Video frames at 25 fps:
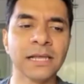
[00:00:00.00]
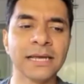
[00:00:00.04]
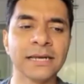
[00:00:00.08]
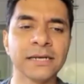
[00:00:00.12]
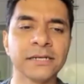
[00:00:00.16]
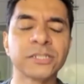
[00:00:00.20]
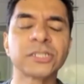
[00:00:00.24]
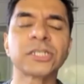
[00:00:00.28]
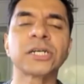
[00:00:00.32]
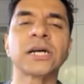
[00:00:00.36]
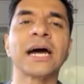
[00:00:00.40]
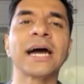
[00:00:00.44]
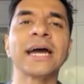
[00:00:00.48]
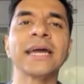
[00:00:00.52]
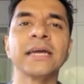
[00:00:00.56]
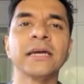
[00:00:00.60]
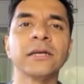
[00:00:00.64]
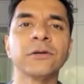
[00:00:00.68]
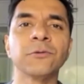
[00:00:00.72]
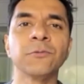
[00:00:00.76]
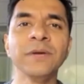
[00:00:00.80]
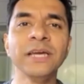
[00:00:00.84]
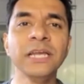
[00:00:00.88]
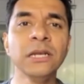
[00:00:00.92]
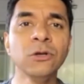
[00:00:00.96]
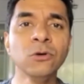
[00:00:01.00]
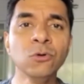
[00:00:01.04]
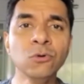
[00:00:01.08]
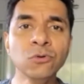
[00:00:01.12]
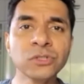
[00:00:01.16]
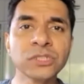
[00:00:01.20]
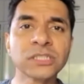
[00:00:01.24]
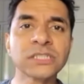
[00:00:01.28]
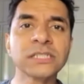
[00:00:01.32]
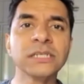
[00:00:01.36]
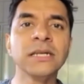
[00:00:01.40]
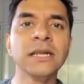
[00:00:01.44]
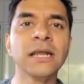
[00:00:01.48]
and try it. We
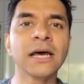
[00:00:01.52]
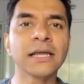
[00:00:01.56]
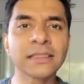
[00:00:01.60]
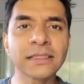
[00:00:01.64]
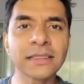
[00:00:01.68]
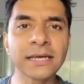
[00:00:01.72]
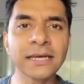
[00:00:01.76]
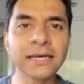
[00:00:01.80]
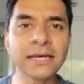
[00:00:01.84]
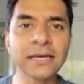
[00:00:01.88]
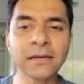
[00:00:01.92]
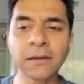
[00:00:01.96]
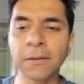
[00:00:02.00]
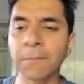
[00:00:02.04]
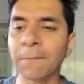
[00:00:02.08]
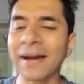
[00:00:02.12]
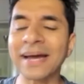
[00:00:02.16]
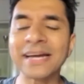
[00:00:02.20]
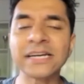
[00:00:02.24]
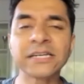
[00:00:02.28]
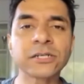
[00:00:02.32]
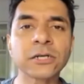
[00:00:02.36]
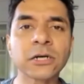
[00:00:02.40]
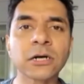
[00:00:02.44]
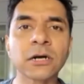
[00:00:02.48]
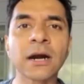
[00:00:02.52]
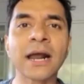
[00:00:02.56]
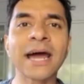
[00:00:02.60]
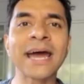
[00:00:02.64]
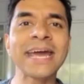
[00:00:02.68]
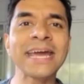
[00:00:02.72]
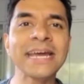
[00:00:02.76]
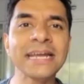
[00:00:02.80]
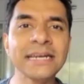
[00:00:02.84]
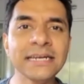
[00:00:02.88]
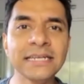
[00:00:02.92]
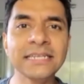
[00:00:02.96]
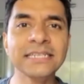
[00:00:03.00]
lose nothing by
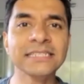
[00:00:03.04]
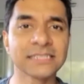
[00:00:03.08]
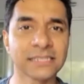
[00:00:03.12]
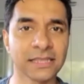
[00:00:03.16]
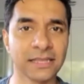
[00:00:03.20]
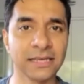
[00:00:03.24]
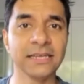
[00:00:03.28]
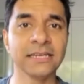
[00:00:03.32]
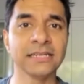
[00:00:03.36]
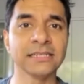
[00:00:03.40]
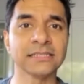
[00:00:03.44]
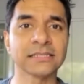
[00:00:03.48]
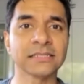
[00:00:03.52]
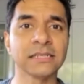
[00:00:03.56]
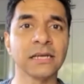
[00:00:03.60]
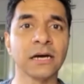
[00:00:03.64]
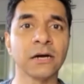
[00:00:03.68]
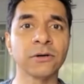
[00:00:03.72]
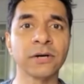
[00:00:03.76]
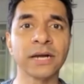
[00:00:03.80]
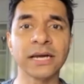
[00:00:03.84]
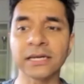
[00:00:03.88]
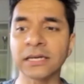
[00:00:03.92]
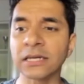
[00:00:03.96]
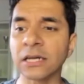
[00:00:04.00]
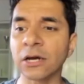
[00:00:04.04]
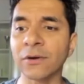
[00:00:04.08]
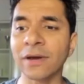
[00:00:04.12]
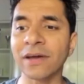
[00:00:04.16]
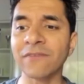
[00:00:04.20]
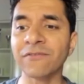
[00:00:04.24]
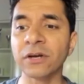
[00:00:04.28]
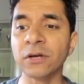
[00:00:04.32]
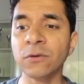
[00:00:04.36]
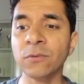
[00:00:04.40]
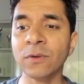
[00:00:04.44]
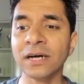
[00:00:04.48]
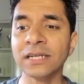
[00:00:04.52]
trying these things. Now, right now,
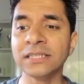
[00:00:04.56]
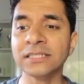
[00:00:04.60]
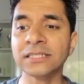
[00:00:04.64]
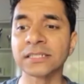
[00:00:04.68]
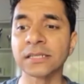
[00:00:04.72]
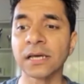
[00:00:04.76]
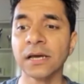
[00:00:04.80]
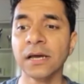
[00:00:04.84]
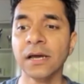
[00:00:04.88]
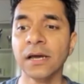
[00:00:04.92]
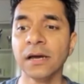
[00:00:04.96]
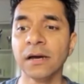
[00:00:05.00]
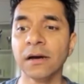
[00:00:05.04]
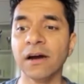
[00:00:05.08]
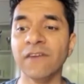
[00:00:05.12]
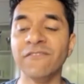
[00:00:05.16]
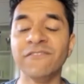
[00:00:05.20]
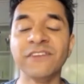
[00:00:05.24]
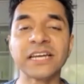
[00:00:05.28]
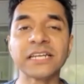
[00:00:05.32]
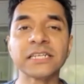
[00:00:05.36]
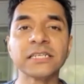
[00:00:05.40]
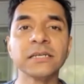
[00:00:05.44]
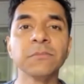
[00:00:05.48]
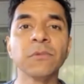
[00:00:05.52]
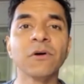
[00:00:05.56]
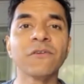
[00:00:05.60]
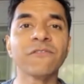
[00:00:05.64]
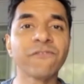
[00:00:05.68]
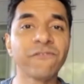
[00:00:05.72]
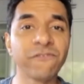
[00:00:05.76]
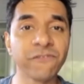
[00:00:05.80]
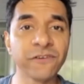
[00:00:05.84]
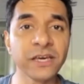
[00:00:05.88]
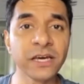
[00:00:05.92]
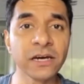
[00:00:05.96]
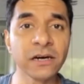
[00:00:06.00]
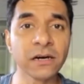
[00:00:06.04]
everyone's a victim of
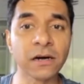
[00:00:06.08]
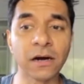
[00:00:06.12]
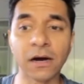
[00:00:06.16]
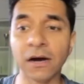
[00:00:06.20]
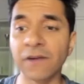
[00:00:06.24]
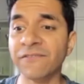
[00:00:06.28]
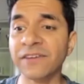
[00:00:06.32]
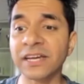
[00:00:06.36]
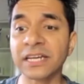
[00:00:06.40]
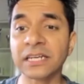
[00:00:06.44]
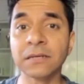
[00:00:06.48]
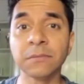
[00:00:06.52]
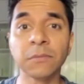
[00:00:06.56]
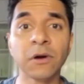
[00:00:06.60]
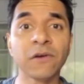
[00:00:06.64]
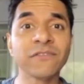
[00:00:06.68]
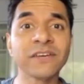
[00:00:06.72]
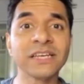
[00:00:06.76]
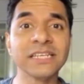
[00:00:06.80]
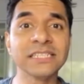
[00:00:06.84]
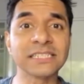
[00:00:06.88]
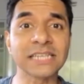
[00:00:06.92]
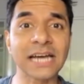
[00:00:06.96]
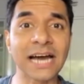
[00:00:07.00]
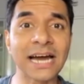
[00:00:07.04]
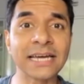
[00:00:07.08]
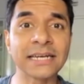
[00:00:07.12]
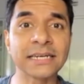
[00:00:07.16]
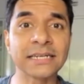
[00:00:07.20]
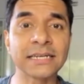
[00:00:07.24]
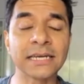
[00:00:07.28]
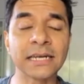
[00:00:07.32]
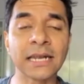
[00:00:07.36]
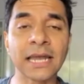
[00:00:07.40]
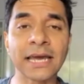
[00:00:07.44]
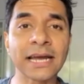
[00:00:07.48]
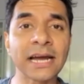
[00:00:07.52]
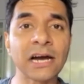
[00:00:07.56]
fear, a victim of anxiety.
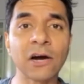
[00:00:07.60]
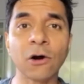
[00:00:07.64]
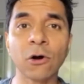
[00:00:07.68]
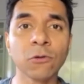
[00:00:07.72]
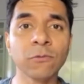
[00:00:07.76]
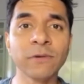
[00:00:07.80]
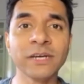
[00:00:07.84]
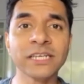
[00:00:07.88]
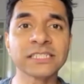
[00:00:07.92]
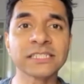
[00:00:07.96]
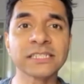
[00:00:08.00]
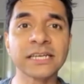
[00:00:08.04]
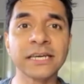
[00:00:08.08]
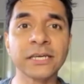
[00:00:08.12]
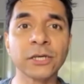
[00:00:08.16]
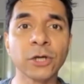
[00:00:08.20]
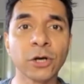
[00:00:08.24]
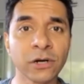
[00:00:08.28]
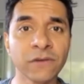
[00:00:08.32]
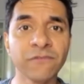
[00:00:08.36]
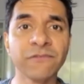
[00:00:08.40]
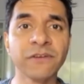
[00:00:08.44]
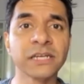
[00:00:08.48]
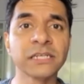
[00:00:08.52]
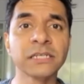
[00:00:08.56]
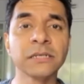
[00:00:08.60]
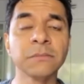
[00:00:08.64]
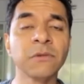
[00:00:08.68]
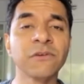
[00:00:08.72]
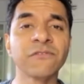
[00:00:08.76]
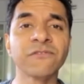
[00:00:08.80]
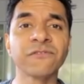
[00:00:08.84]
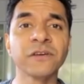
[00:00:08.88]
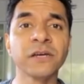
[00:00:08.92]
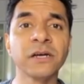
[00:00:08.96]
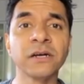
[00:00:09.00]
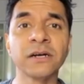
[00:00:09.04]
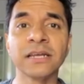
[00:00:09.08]
And like I always say, you're a victim of
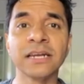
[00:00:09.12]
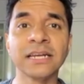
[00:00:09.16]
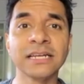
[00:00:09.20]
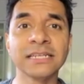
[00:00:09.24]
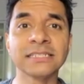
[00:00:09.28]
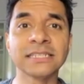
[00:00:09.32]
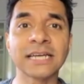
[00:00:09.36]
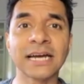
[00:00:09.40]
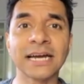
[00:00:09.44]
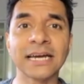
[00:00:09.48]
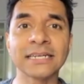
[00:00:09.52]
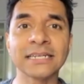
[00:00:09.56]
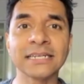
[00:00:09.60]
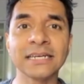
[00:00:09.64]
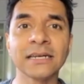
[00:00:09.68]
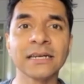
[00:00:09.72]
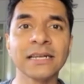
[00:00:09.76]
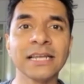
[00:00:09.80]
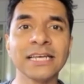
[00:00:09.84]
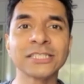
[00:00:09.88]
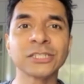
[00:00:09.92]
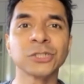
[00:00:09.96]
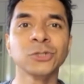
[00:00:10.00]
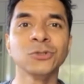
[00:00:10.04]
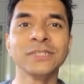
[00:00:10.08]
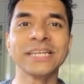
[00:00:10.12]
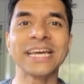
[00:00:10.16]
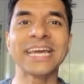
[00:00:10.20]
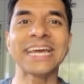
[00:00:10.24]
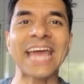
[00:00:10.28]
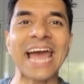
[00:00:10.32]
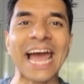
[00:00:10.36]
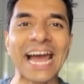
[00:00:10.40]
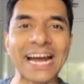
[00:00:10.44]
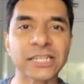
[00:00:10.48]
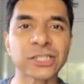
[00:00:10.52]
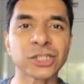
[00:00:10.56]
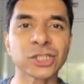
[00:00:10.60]
fear and anxiety unless you take
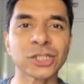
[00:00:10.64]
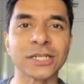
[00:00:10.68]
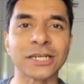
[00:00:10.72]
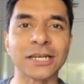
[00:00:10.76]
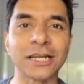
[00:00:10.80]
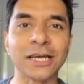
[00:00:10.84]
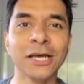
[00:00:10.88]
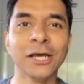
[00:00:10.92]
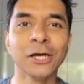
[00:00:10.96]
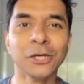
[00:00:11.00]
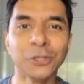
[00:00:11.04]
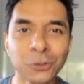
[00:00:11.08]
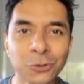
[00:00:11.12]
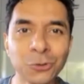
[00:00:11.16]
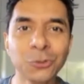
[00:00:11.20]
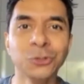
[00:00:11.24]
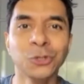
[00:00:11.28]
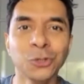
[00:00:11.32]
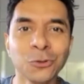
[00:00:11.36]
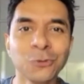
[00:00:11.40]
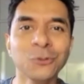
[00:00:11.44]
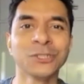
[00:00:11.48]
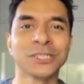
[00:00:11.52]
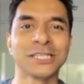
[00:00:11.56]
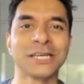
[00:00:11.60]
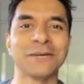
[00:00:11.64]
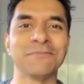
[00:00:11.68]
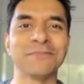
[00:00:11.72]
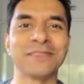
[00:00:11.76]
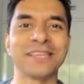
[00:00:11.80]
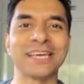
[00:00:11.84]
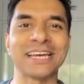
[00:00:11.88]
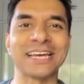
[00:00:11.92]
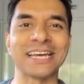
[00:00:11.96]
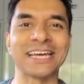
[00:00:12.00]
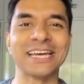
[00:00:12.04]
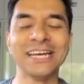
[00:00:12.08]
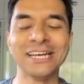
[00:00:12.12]
action. You do
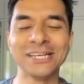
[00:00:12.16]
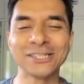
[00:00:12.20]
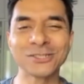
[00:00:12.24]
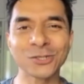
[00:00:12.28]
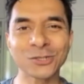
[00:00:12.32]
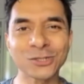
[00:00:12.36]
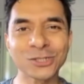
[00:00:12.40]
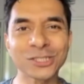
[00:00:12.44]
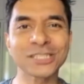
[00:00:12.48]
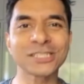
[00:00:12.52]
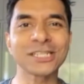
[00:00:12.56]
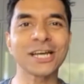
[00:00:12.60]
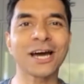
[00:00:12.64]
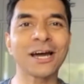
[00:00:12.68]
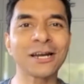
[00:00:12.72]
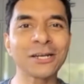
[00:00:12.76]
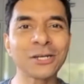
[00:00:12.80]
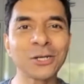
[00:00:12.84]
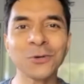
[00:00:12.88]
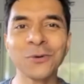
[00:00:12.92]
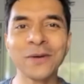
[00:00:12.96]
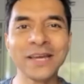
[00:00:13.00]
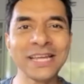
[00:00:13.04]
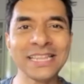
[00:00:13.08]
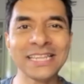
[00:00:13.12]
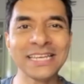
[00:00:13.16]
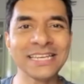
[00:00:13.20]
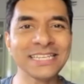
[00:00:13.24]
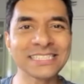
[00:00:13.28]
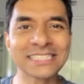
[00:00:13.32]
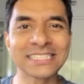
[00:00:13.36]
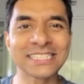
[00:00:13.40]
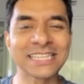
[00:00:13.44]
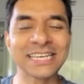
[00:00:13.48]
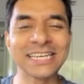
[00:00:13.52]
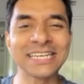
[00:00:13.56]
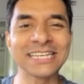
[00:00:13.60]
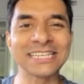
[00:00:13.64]
something. So start doing
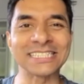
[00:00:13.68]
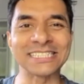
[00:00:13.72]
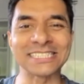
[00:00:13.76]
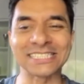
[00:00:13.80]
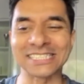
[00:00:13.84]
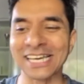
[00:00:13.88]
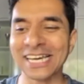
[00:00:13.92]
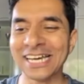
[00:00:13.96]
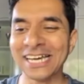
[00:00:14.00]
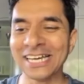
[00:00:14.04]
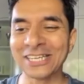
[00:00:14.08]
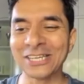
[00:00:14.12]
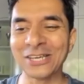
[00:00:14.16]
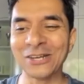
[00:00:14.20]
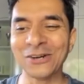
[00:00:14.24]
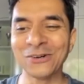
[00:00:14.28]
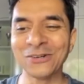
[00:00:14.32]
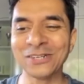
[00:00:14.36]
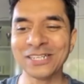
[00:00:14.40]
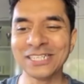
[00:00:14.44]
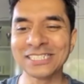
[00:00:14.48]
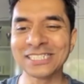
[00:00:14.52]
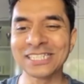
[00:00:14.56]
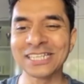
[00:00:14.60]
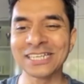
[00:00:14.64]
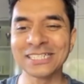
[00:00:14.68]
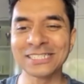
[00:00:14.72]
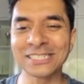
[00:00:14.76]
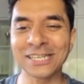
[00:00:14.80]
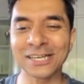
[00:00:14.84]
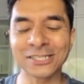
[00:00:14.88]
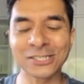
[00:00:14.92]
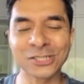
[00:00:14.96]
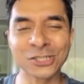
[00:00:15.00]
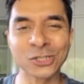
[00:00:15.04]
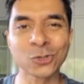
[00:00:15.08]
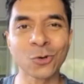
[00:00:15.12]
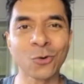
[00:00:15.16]
these things. You know, these things
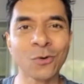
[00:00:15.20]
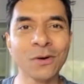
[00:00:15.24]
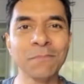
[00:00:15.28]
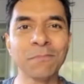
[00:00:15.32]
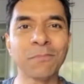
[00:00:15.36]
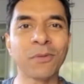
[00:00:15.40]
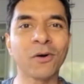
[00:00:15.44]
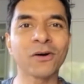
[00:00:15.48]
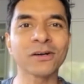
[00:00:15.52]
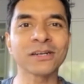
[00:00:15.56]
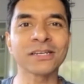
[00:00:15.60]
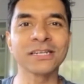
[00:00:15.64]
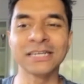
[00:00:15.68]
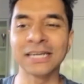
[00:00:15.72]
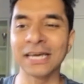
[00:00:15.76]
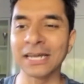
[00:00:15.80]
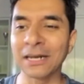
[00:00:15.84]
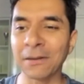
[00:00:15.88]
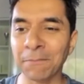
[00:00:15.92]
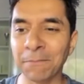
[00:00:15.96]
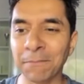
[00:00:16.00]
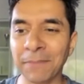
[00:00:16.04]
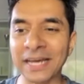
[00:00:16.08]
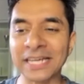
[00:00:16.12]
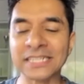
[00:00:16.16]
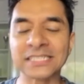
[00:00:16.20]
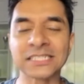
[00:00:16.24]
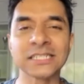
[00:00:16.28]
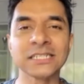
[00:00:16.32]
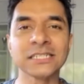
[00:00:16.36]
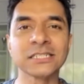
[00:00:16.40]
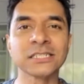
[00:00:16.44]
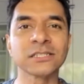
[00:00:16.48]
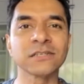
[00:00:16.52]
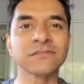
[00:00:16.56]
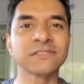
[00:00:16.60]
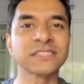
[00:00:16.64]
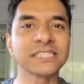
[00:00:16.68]
are so important. They're the
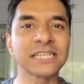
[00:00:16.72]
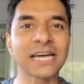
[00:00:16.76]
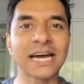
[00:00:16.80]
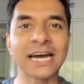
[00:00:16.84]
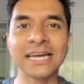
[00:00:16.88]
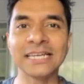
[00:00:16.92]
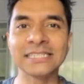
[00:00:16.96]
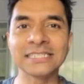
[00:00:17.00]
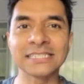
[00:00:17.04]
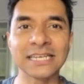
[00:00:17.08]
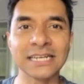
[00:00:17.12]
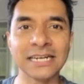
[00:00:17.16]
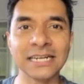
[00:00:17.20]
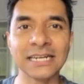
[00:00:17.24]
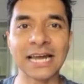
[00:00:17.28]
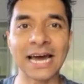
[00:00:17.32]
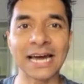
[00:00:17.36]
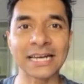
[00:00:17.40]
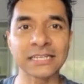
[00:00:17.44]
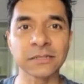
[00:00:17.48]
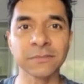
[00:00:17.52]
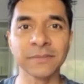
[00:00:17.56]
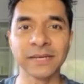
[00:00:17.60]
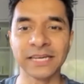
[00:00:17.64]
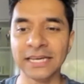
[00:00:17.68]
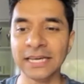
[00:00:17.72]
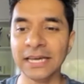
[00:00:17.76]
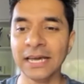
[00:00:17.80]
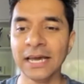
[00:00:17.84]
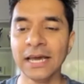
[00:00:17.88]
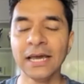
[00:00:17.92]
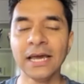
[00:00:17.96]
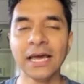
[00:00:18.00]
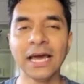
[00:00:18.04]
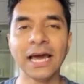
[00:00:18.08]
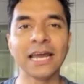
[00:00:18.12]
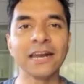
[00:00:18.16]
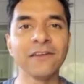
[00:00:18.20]
basics of science and anatomy.
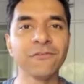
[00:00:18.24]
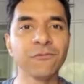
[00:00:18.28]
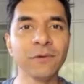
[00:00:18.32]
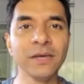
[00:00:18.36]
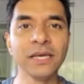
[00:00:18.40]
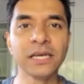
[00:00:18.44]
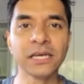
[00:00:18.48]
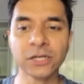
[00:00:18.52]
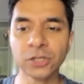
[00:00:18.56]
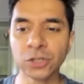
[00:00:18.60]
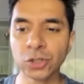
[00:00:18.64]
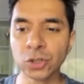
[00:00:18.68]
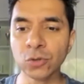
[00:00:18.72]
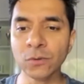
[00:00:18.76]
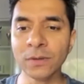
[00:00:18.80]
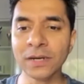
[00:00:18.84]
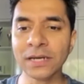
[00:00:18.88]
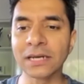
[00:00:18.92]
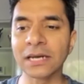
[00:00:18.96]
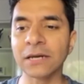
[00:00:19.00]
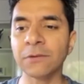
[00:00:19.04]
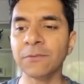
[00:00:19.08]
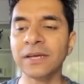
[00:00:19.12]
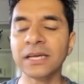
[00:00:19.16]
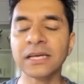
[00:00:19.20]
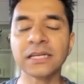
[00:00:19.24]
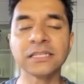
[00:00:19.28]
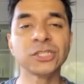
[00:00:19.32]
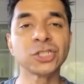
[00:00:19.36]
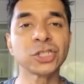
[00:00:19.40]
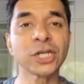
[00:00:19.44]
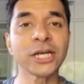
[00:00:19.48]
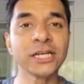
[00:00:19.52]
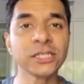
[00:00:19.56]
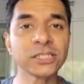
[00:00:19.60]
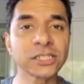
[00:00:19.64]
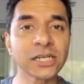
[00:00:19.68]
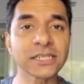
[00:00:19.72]
And if we can do it, and we can
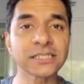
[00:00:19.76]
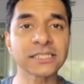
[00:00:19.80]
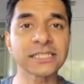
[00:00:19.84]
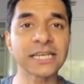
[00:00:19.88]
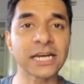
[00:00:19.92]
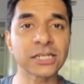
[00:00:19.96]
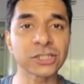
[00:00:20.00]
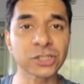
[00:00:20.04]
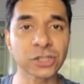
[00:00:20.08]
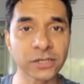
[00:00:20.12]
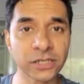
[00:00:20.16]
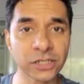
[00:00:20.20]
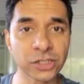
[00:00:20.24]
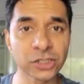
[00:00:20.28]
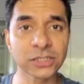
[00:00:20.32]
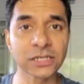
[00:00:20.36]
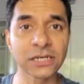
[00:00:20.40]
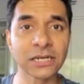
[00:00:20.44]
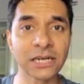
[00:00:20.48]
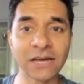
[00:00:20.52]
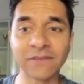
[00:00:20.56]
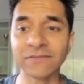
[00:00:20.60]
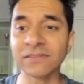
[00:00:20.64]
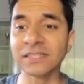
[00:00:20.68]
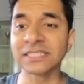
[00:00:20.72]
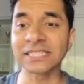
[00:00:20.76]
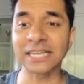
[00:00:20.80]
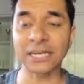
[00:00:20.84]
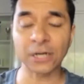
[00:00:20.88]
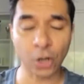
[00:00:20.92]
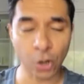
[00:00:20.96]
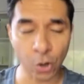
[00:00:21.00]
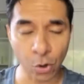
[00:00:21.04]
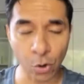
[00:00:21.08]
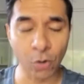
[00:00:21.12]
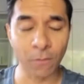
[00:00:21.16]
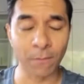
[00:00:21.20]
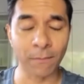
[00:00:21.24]
change our saturation levels at
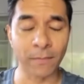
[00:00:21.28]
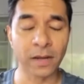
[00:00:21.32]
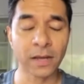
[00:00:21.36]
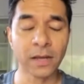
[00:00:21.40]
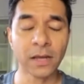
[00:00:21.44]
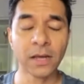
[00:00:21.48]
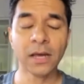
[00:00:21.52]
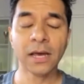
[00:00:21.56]
home.